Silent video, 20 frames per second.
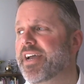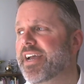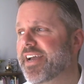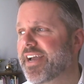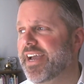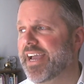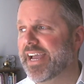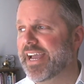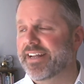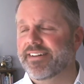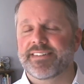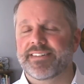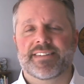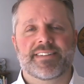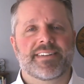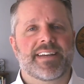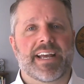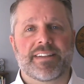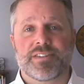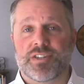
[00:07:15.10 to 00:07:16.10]
and
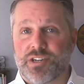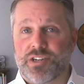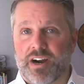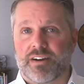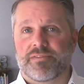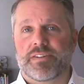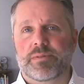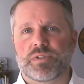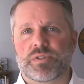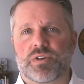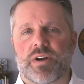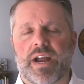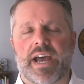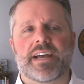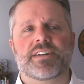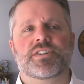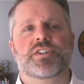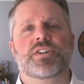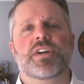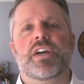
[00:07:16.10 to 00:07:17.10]
start from
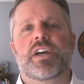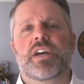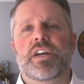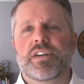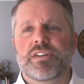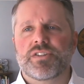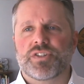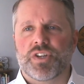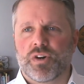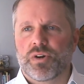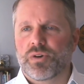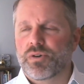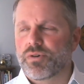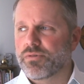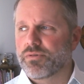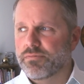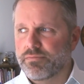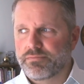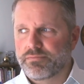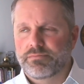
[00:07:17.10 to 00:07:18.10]
scratch. So
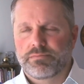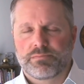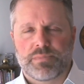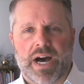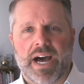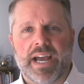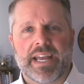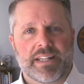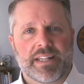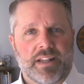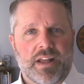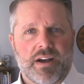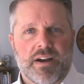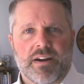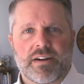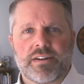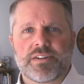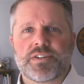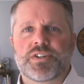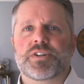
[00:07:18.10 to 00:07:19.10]
by and
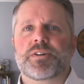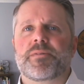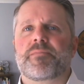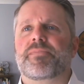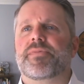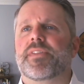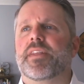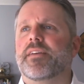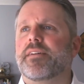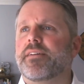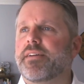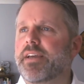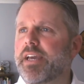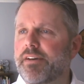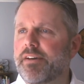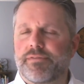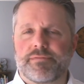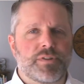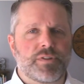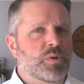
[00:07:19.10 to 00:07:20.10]
large,
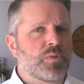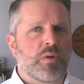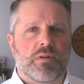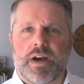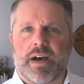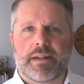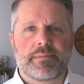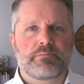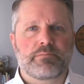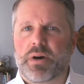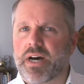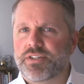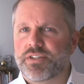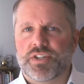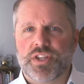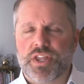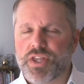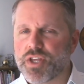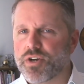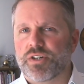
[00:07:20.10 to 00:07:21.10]
if you were on
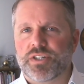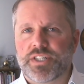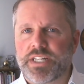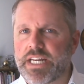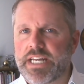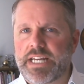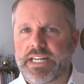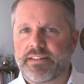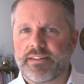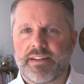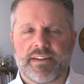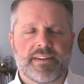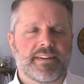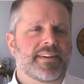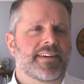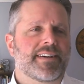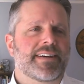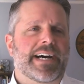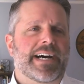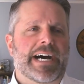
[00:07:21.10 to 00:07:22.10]
bus 13
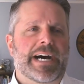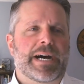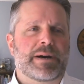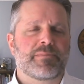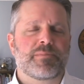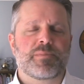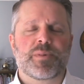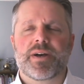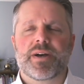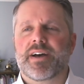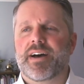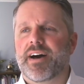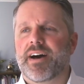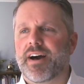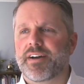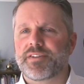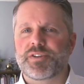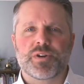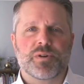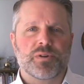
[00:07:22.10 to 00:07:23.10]

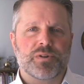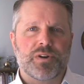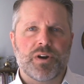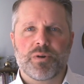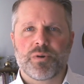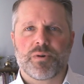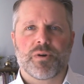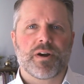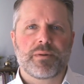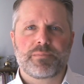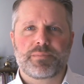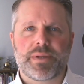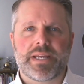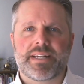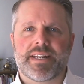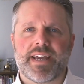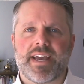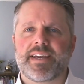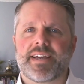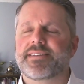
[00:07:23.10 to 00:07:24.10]
on your cohort B
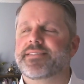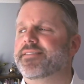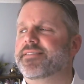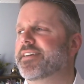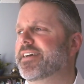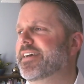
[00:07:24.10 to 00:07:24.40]
days,